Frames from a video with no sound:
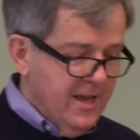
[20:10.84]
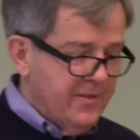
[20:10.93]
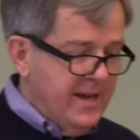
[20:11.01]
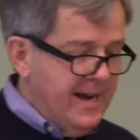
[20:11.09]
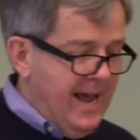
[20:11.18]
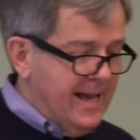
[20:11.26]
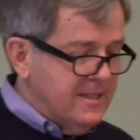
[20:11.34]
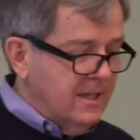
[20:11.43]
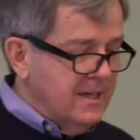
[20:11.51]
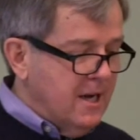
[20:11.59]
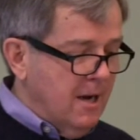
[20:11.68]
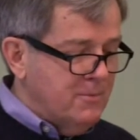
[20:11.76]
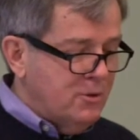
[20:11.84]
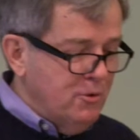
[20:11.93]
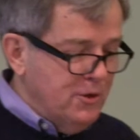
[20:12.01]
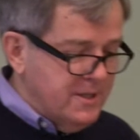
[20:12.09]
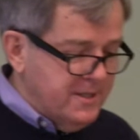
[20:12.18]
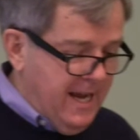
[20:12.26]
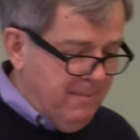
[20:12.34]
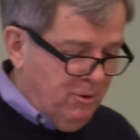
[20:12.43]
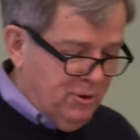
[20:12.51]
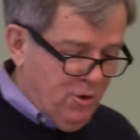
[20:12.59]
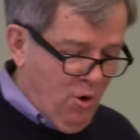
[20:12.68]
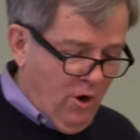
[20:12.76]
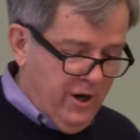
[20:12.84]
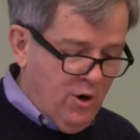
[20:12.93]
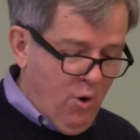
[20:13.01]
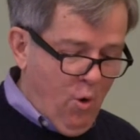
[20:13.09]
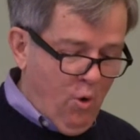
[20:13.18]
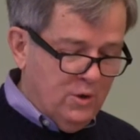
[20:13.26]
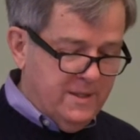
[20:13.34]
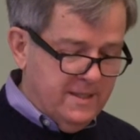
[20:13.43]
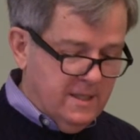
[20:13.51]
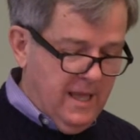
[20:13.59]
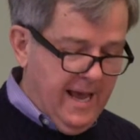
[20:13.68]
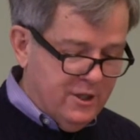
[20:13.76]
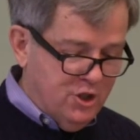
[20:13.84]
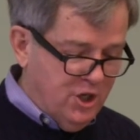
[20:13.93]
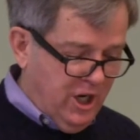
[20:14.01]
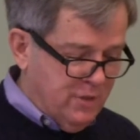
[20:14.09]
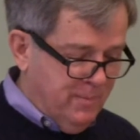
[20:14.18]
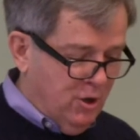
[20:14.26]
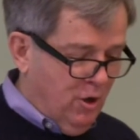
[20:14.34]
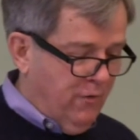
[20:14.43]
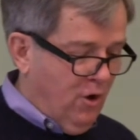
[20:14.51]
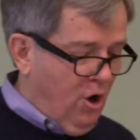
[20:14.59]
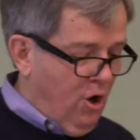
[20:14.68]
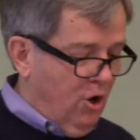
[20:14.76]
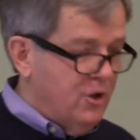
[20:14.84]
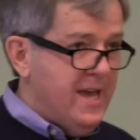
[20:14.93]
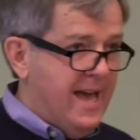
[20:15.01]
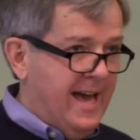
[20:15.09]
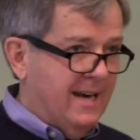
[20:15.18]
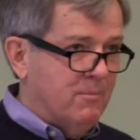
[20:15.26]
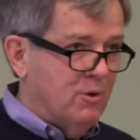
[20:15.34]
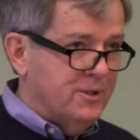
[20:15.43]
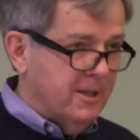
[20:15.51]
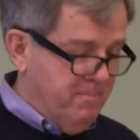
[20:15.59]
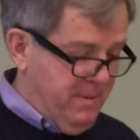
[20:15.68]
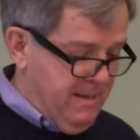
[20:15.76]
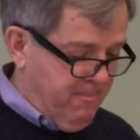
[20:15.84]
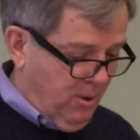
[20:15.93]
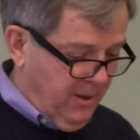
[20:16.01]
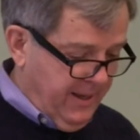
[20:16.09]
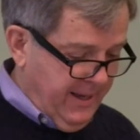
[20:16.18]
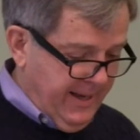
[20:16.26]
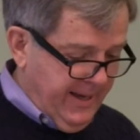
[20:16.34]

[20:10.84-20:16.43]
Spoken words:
Then Aslan comes through the stable door and holds his last judgment over all the animals and people,